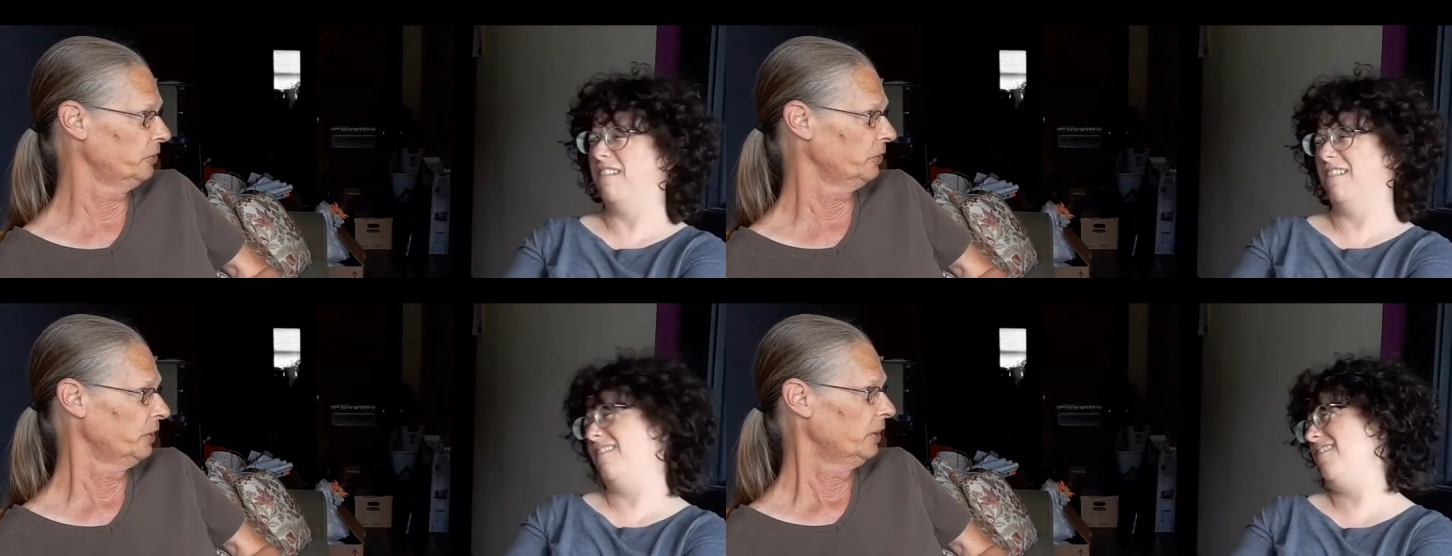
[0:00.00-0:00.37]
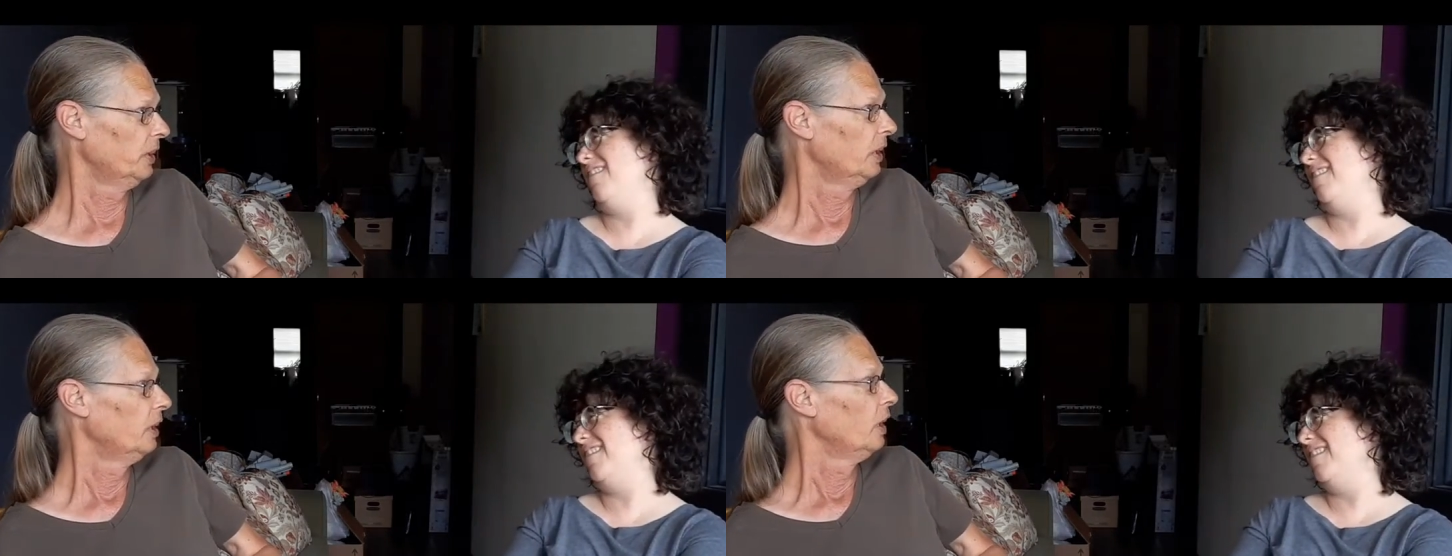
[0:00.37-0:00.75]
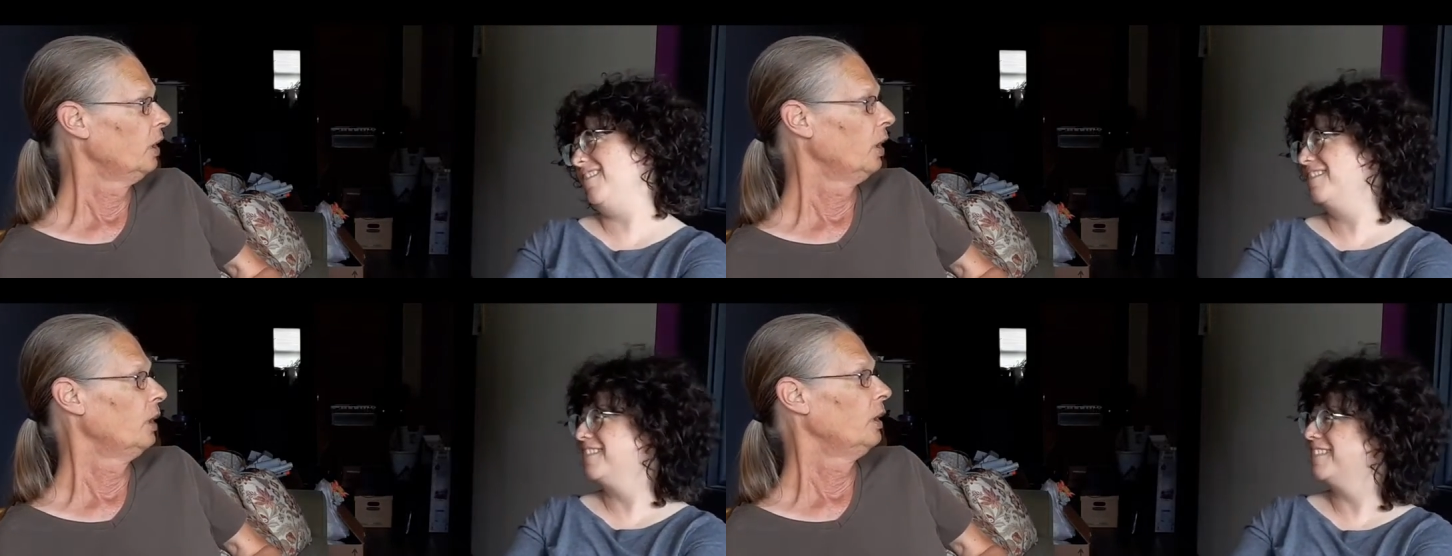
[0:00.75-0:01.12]
Speaker 1: Oh.
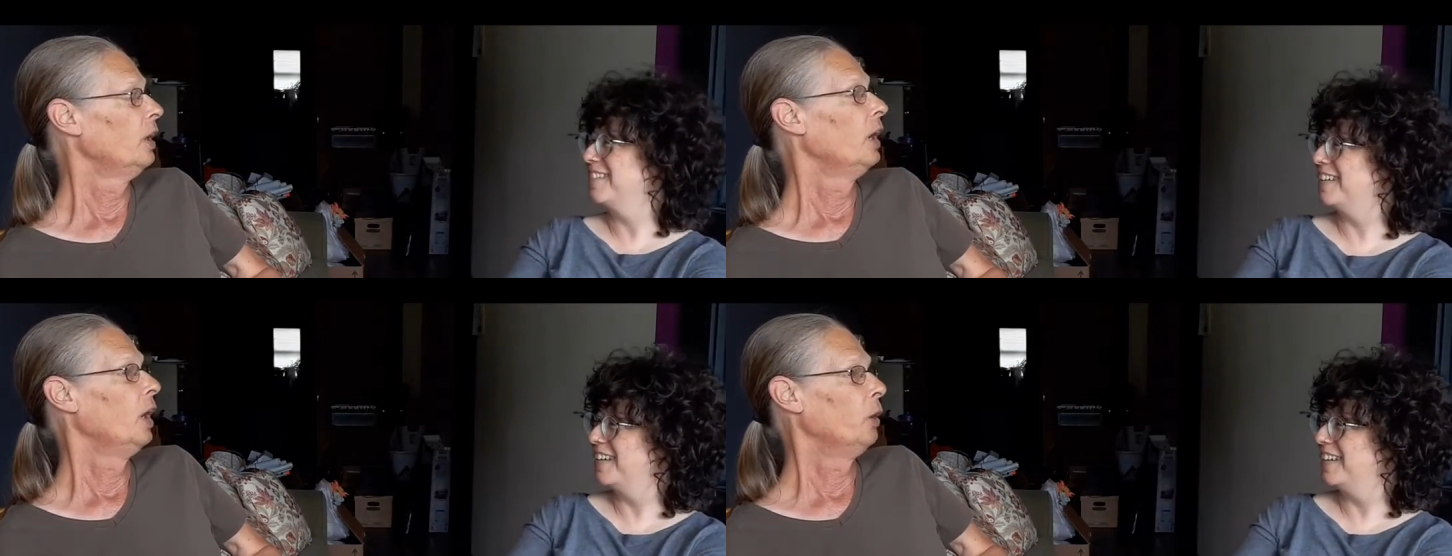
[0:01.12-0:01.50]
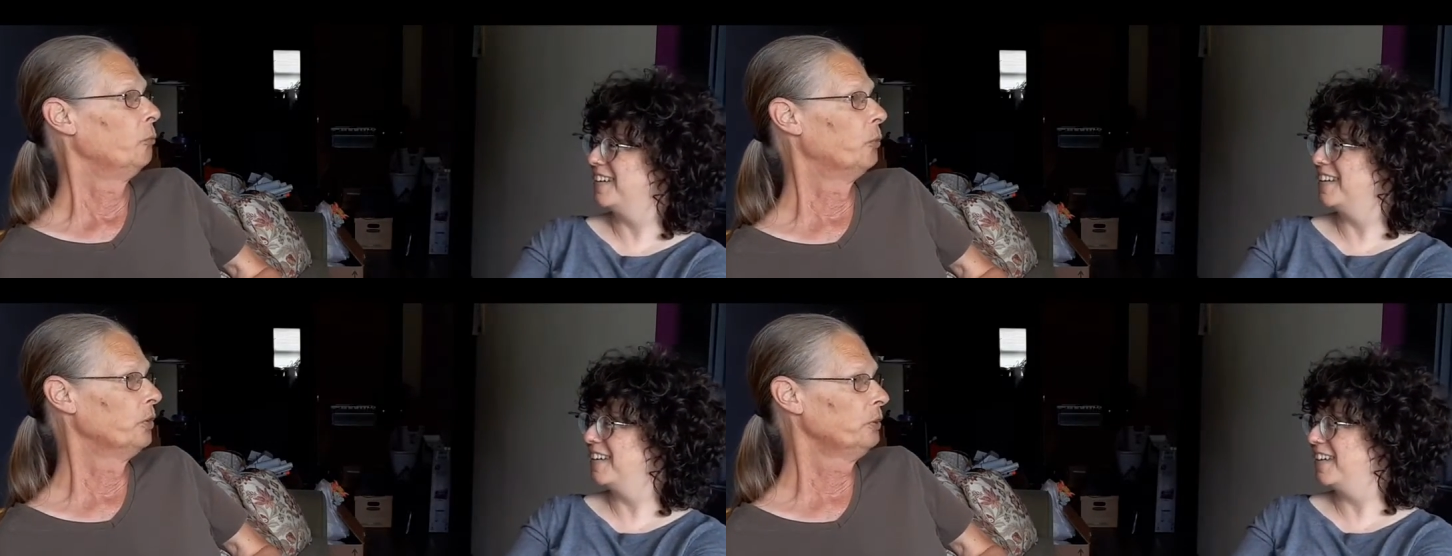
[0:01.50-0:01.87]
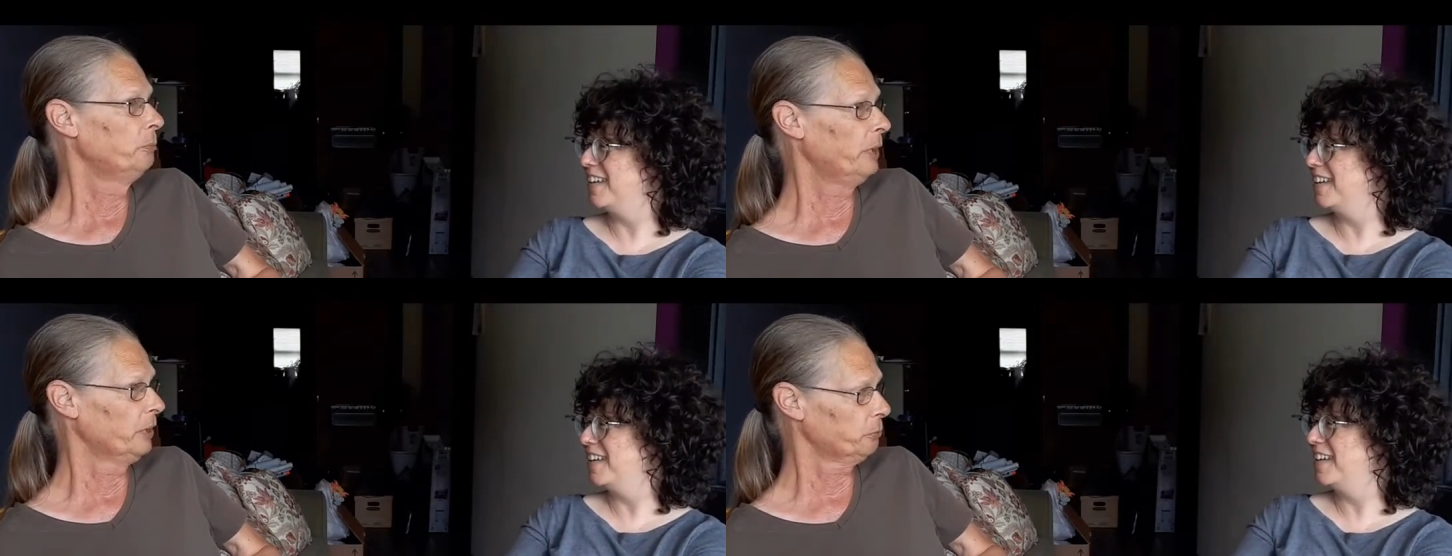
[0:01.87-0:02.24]
One of the
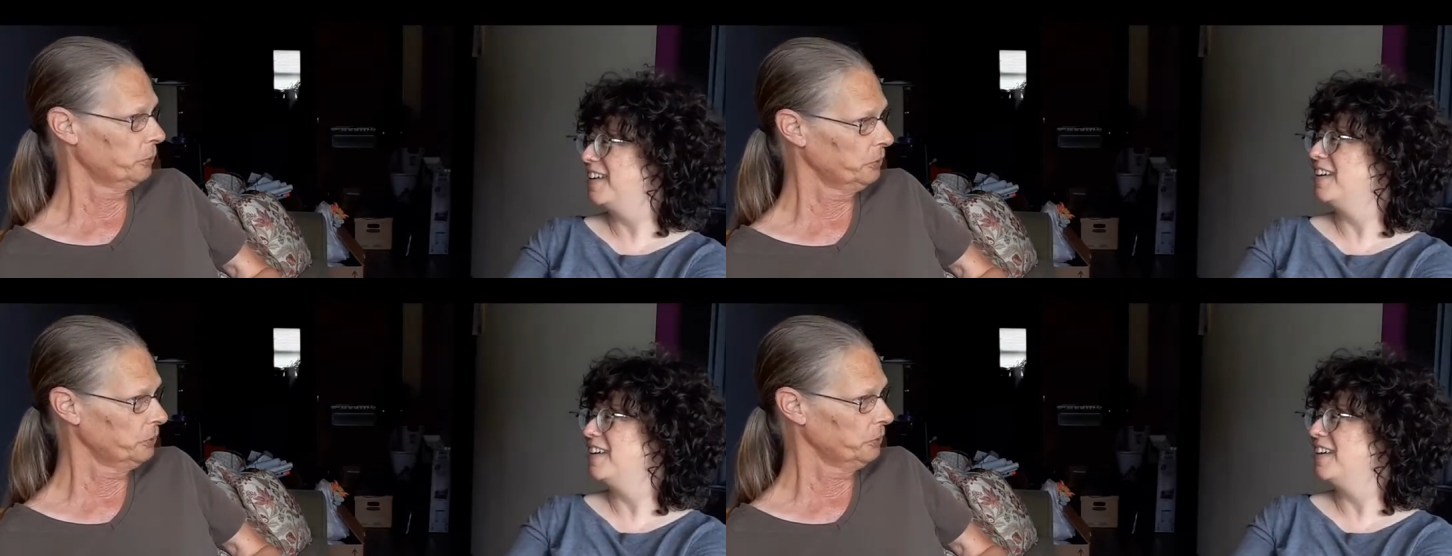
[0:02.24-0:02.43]
best